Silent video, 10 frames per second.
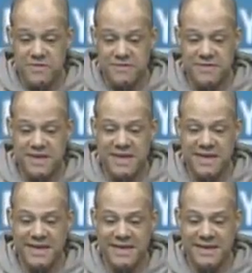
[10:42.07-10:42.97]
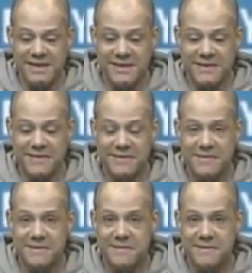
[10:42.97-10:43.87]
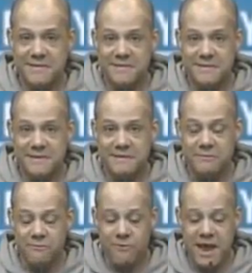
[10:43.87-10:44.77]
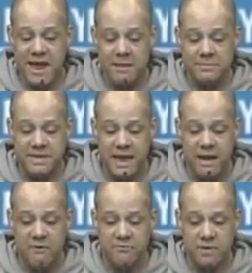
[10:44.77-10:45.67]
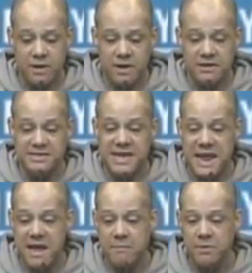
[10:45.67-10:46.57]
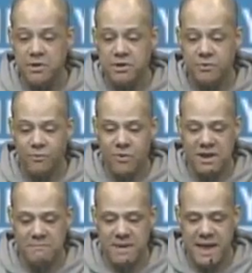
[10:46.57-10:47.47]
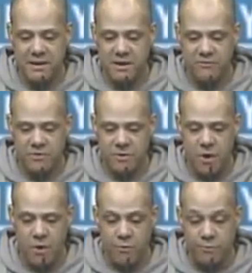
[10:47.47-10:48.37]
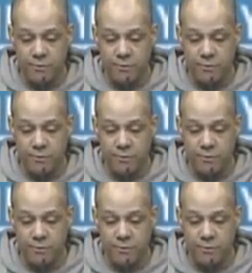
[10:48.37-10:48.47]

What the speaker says: the Rams have a damn good running back of their own,